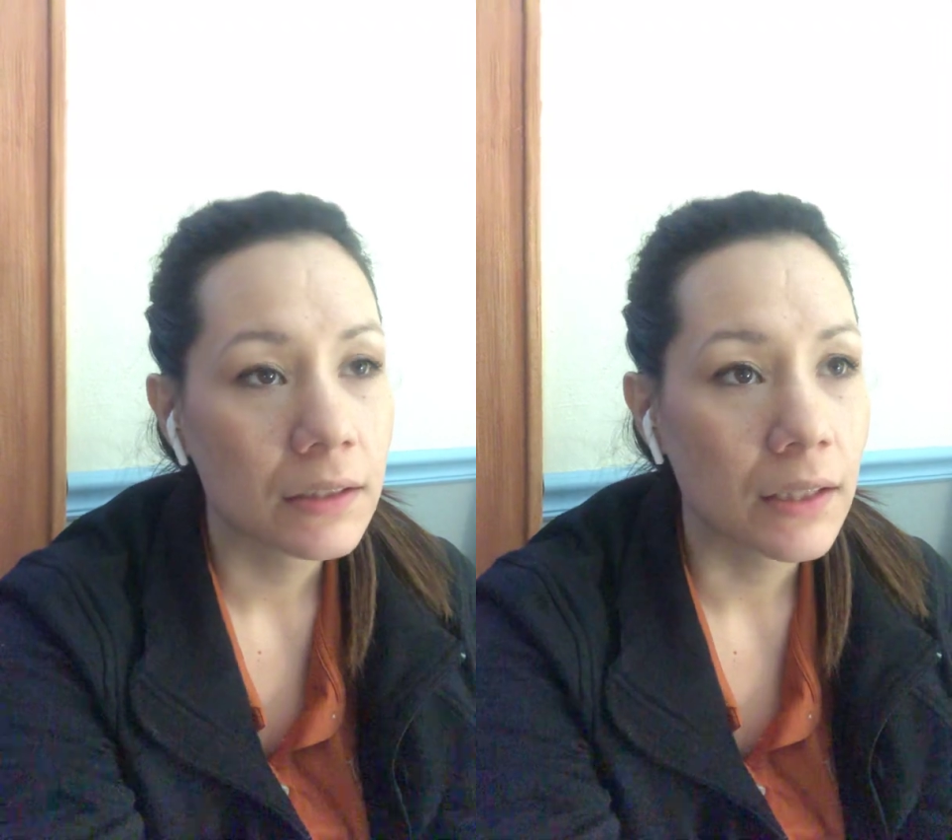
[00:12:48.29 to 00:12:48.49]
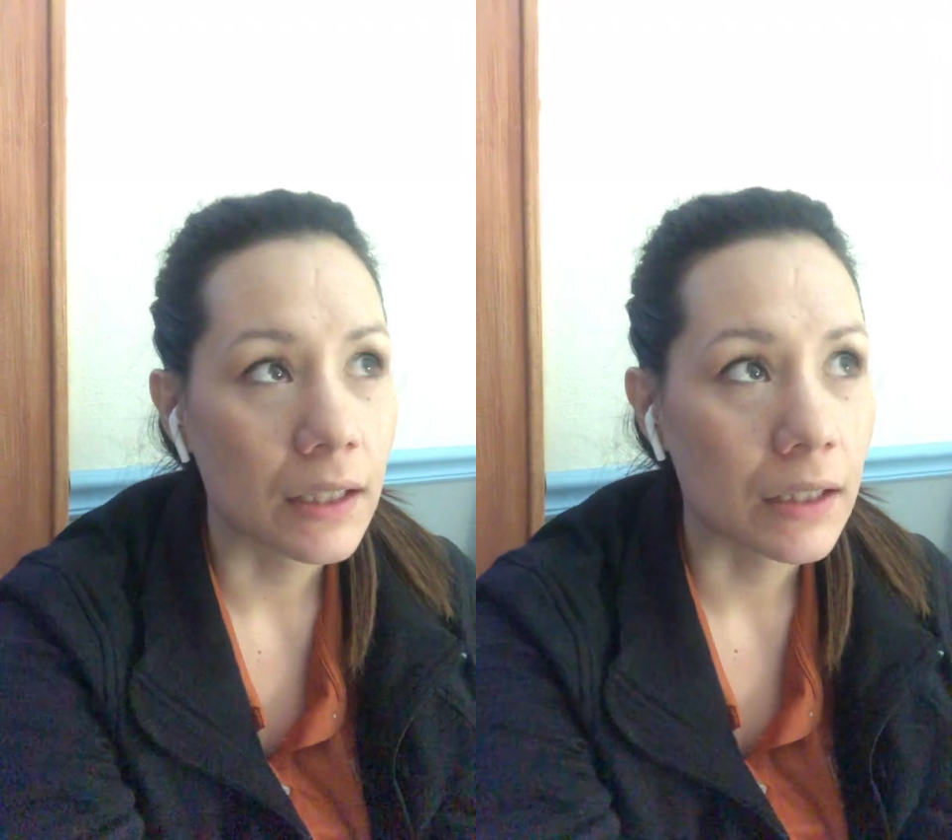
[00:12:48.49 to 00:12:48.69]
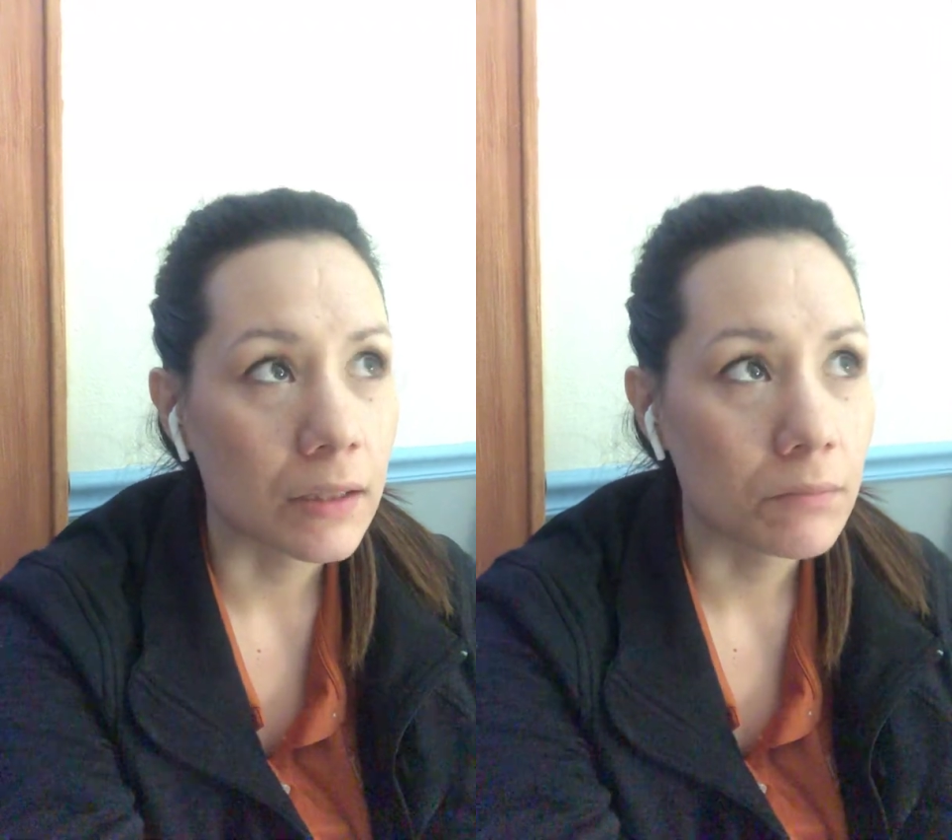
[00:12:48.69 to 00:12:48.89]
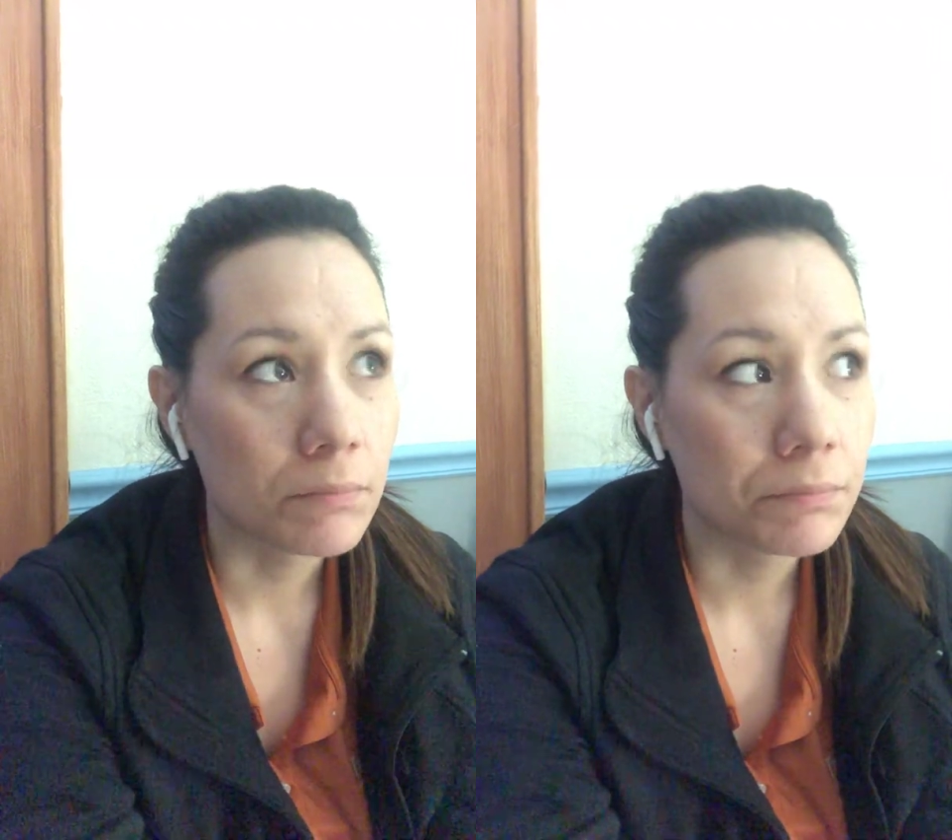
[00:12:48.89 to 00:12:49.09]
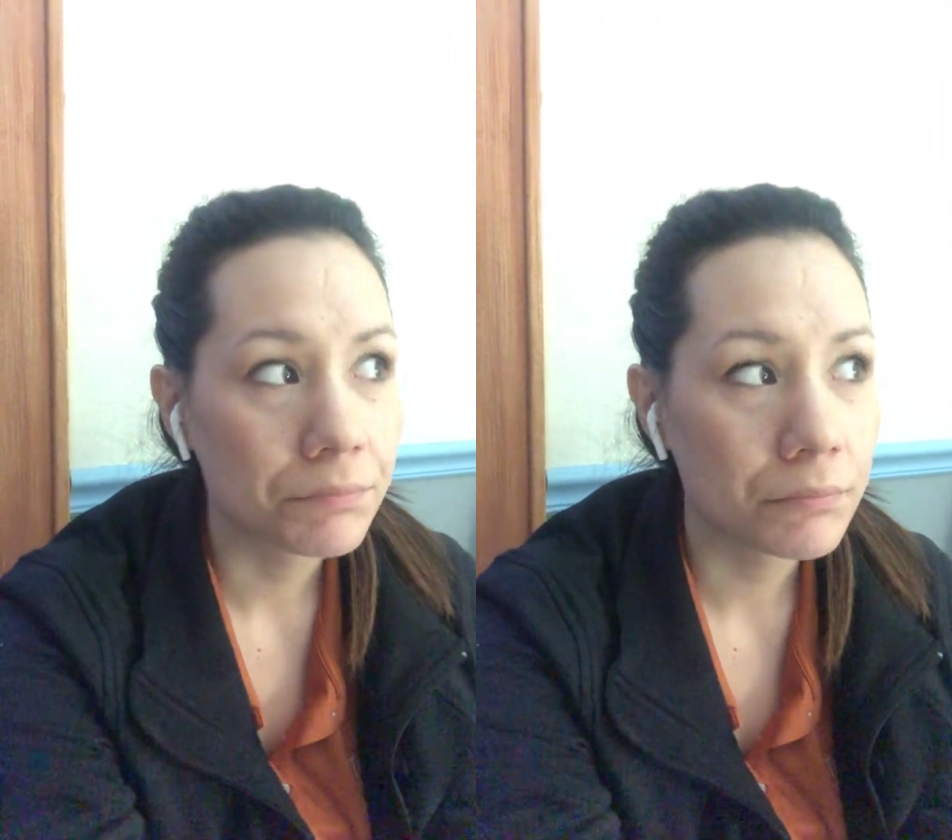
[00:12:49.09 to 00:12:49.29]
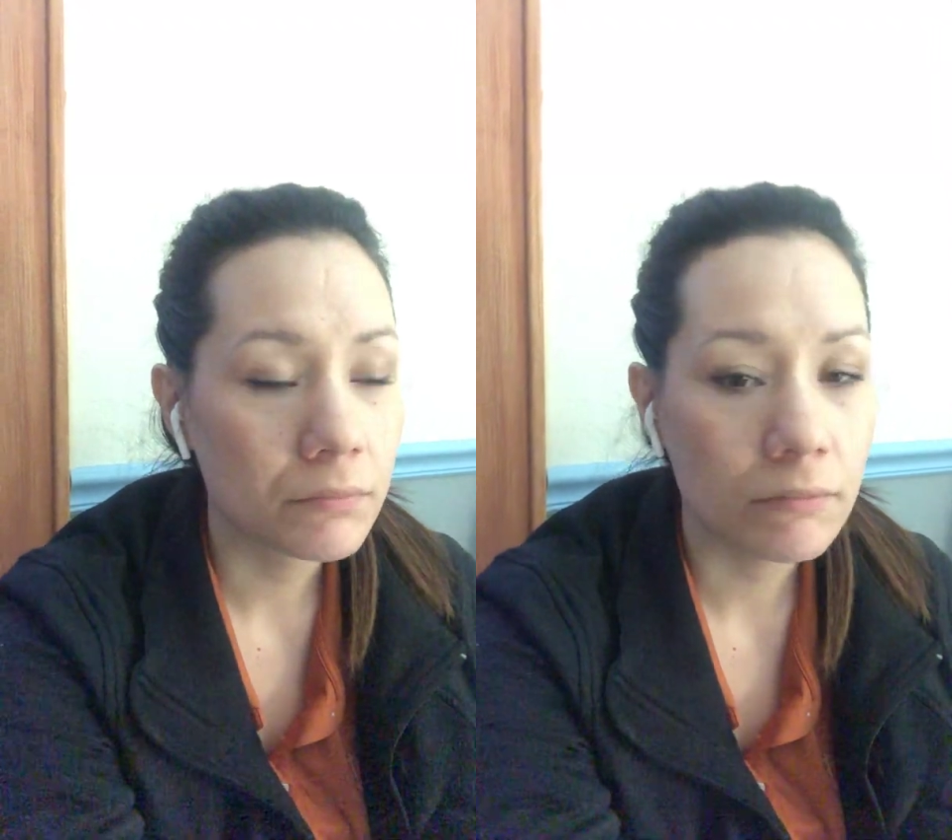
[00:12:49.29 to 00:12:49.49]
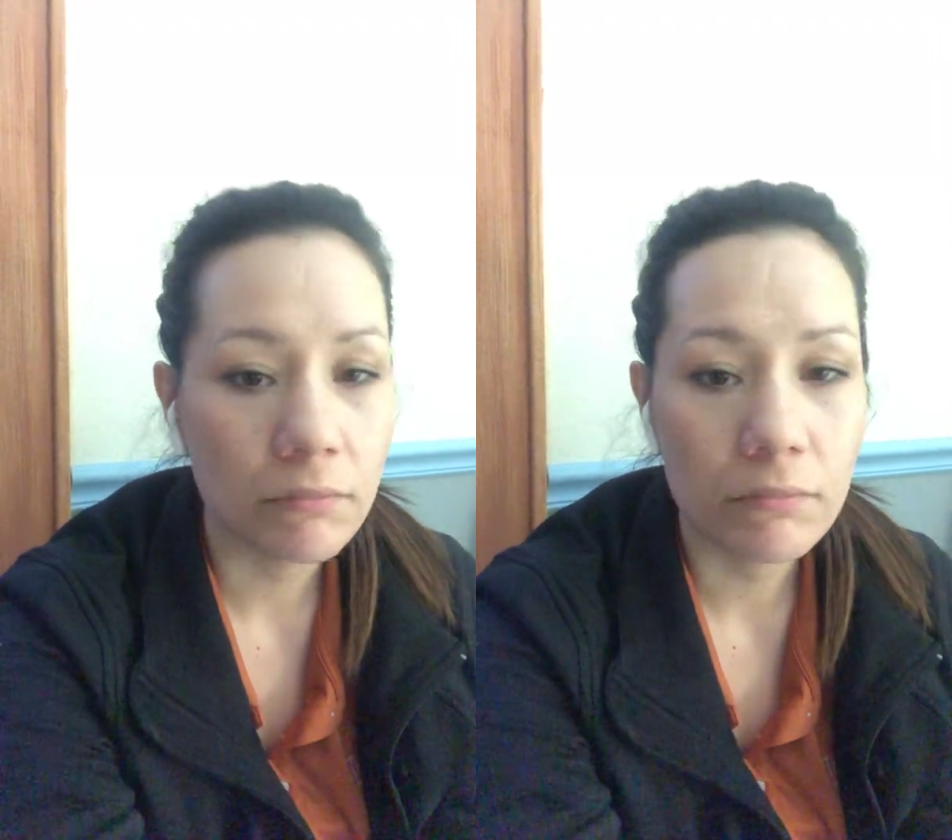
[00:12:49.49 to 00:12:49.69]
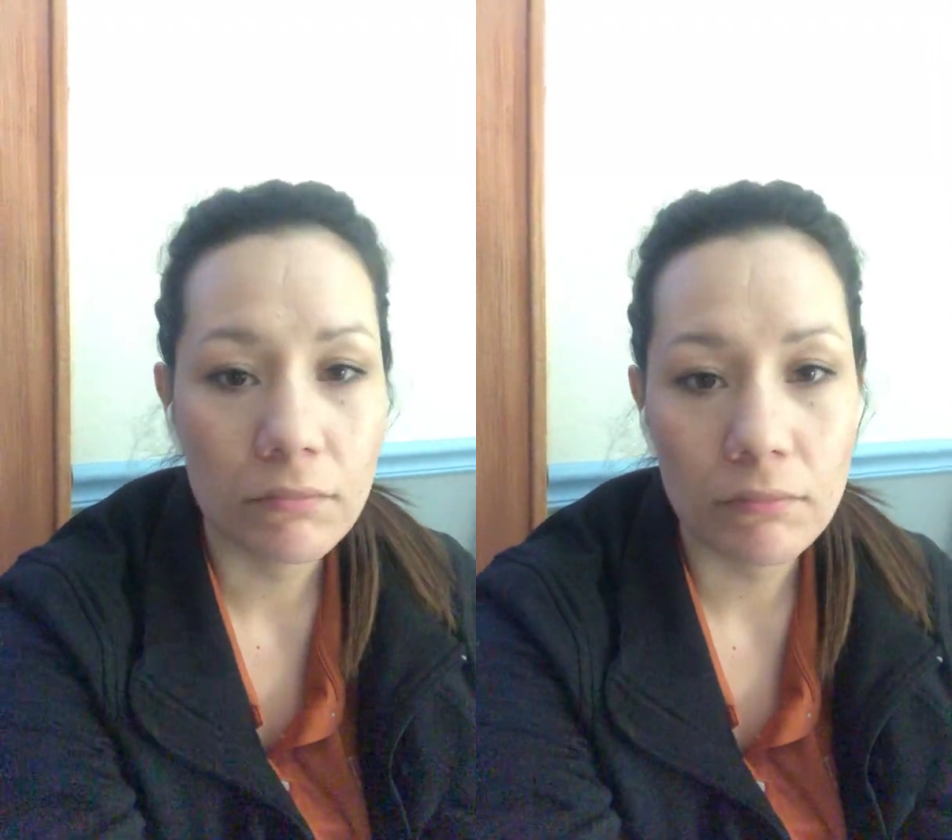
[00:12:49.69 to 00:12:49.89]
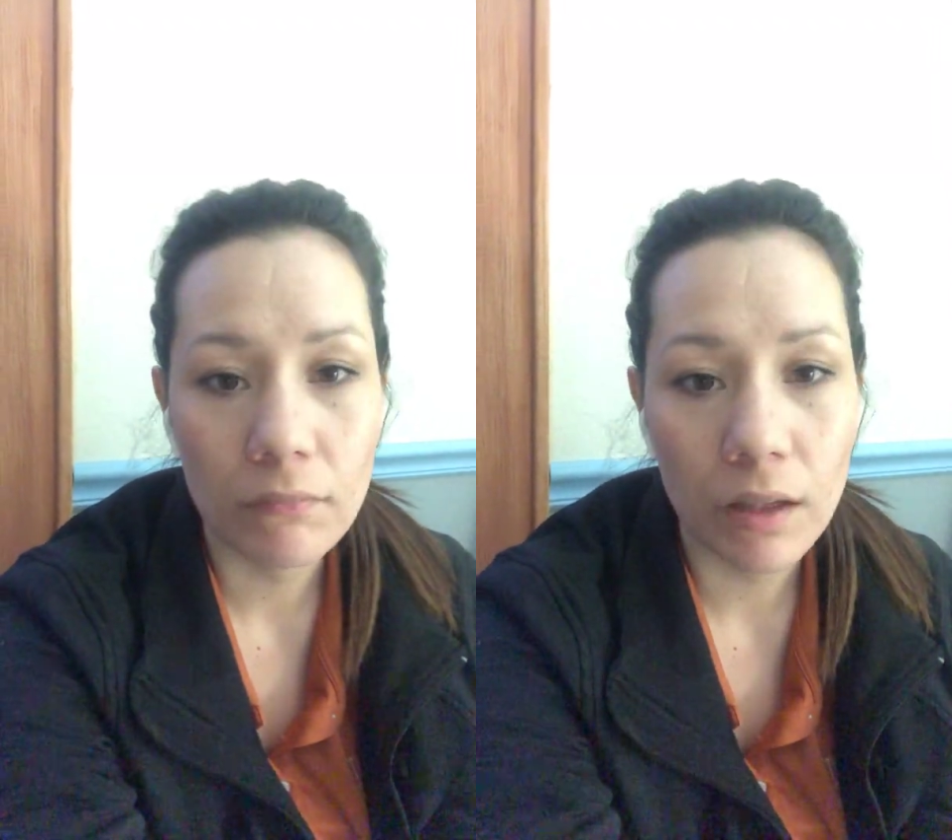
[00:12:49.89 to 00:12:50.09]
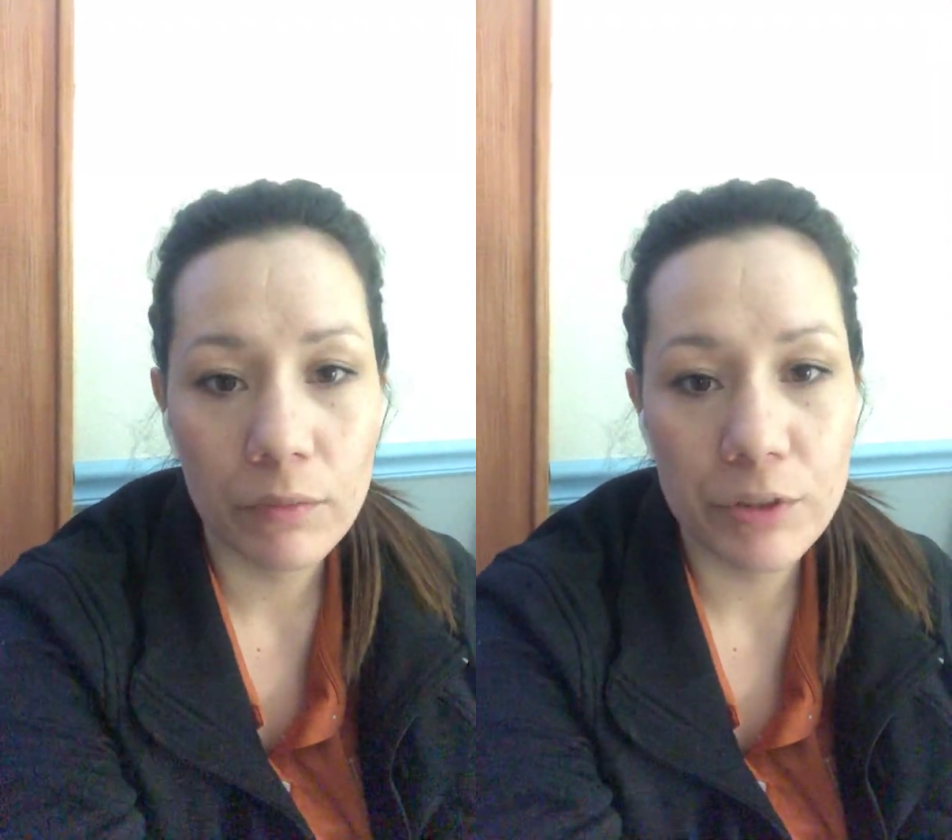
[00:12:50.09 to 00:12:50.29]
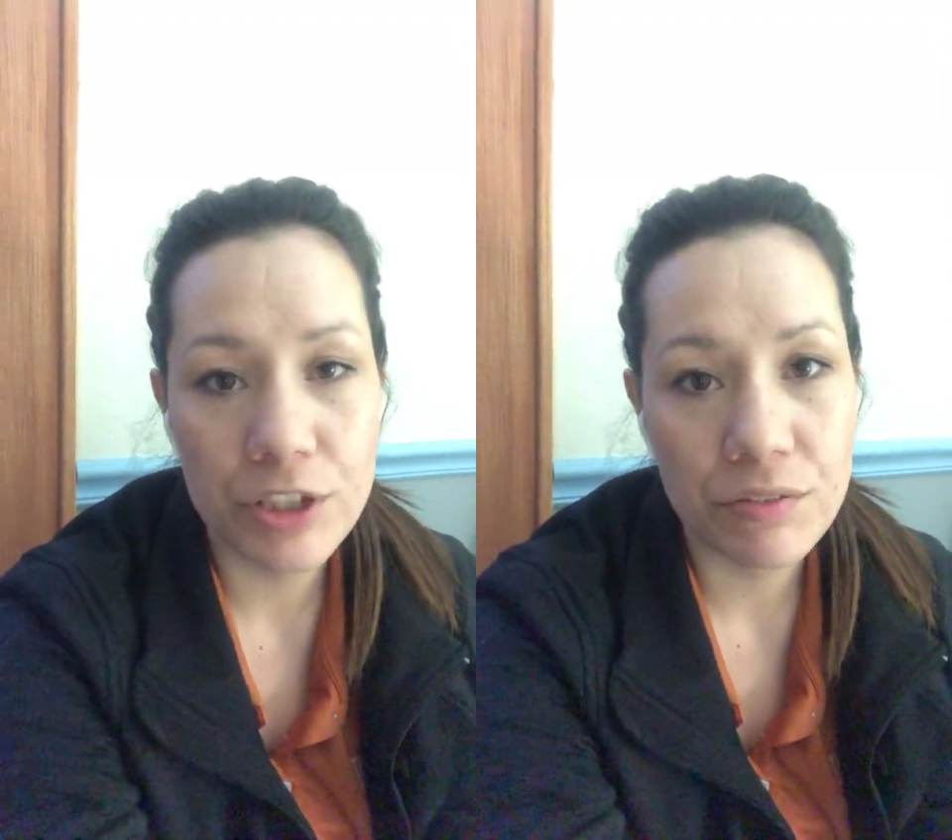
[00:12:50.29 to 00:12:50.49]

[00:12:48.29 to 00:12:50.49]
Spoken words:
um, which